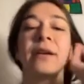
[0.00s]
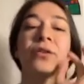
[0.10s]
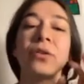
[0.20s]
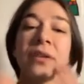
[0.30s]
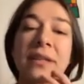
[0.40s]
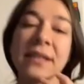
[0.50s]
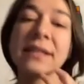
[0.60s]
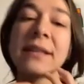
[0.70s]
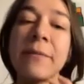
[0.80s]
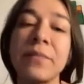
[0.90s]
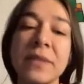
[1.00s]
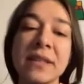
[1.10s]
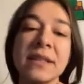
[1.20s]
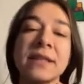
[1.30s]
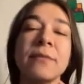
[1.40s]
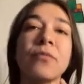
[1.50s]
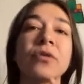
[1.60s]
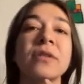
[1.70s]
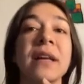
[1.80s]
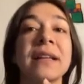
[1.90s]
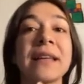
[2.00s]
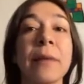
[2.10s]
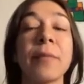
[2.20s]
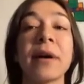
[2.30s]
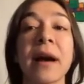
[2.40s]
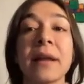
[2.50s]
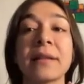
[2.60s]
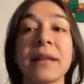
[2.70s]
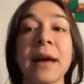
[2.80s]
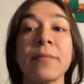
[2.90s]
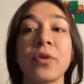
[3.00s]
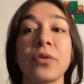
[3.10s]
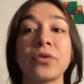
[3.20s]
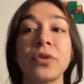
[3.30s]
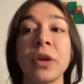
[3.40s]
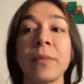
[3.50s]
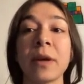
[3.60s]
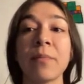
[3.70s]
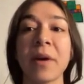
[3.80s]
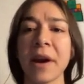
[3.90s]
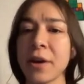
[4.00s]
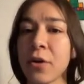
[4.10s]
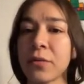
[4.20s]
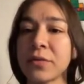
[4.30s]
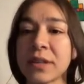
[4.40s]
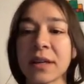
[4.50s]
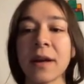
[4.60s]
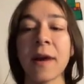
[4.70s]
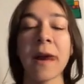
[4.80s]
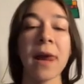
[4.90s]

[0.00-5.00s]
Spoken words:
So this is the most like time consuming part of the,